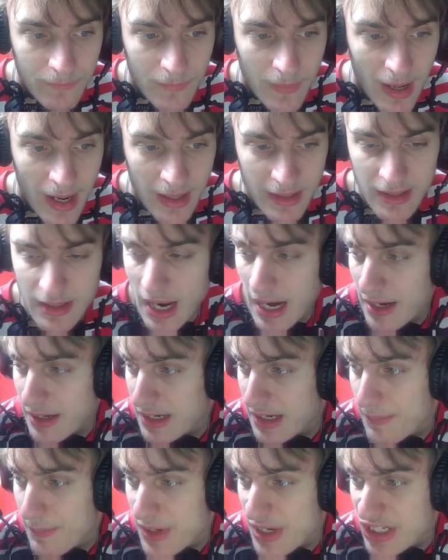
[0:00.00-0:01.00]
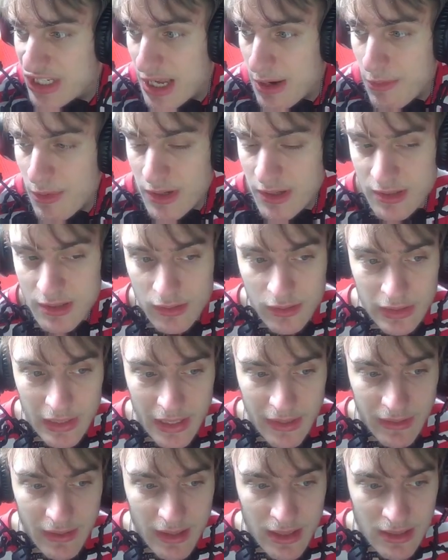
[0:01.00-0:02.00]
I need I need a bitch that wants to look
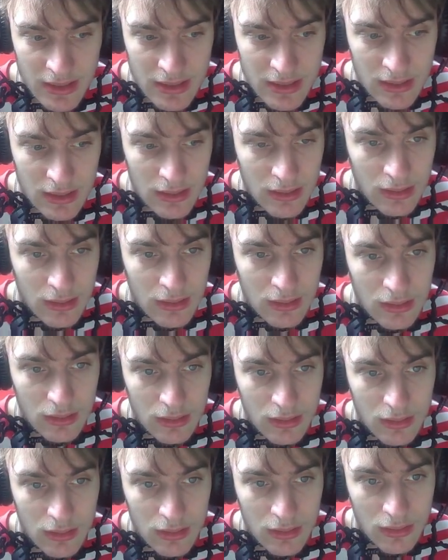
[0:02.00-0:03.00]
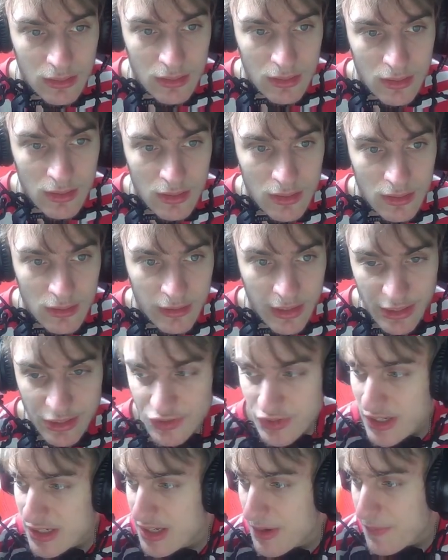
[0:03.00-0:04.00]
like this. Like
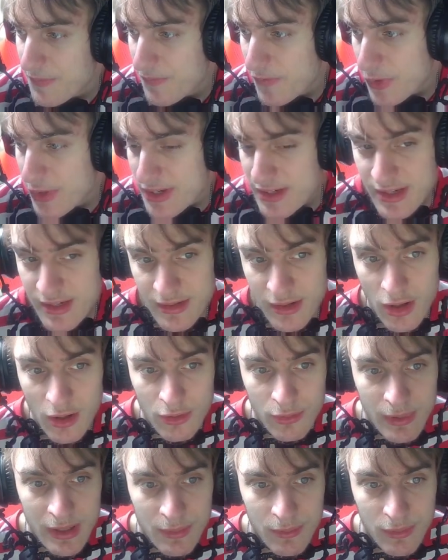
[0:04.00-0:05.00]
dress up for this as Halloween,